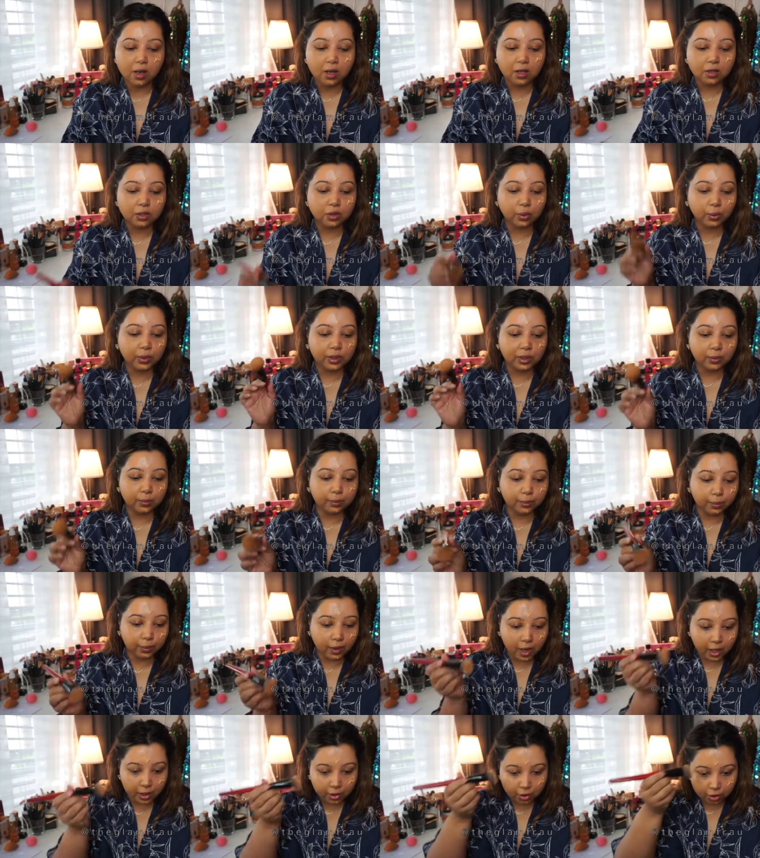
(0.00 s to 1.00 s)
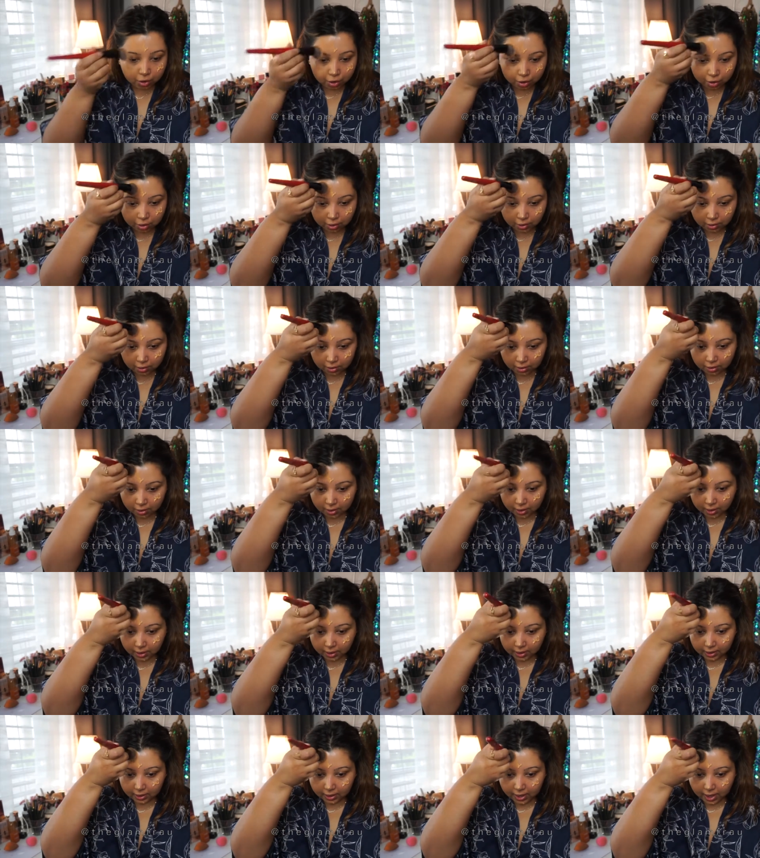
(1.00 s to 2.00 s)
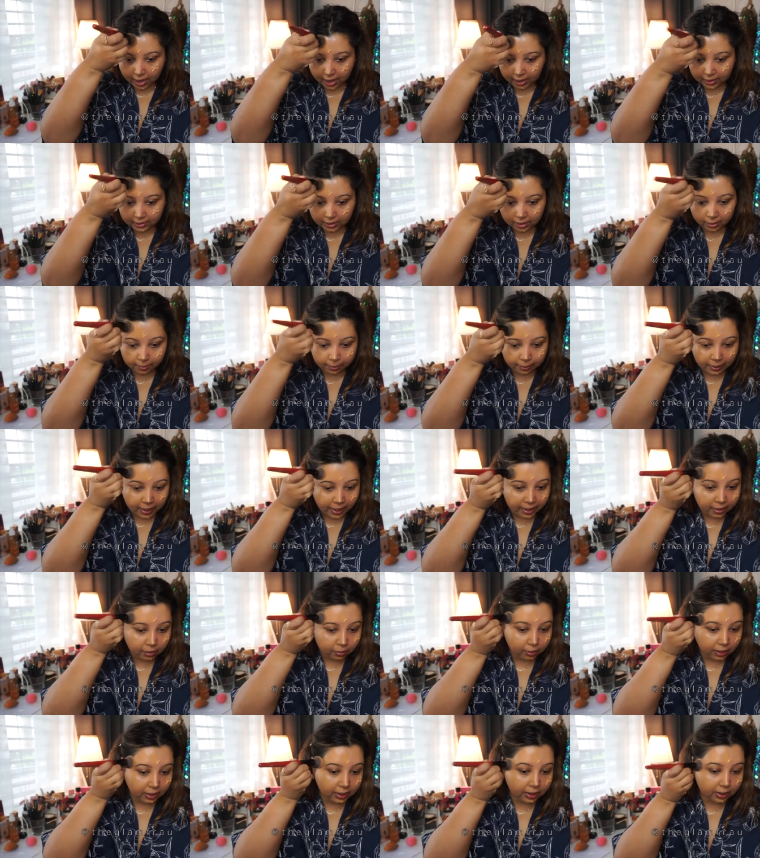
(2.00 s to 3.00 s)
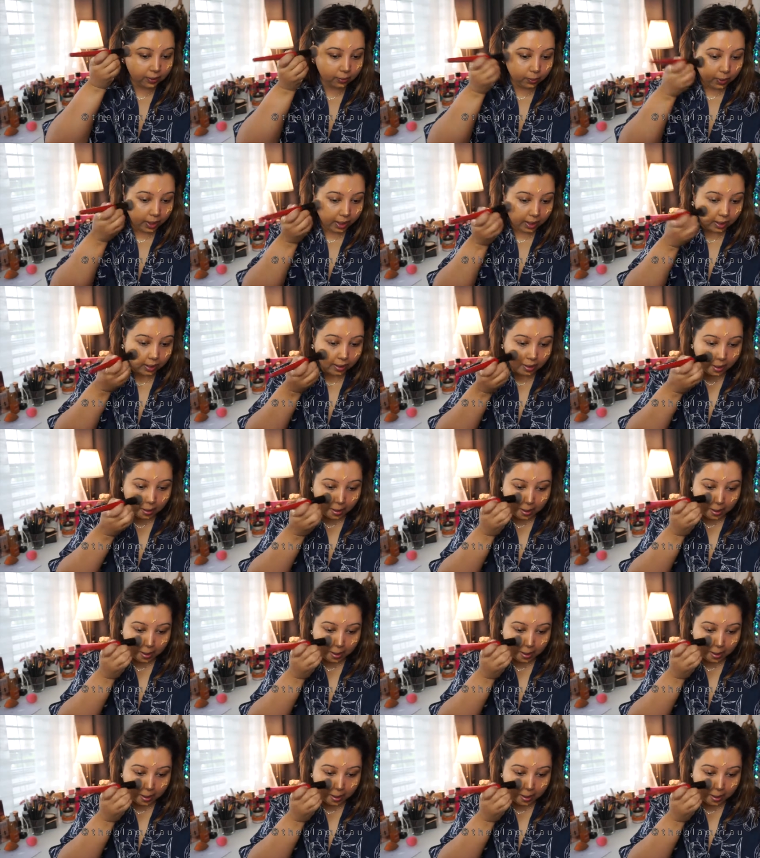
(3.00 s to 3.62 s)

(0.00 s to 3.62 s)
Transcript: So with a brush, it has applied really well.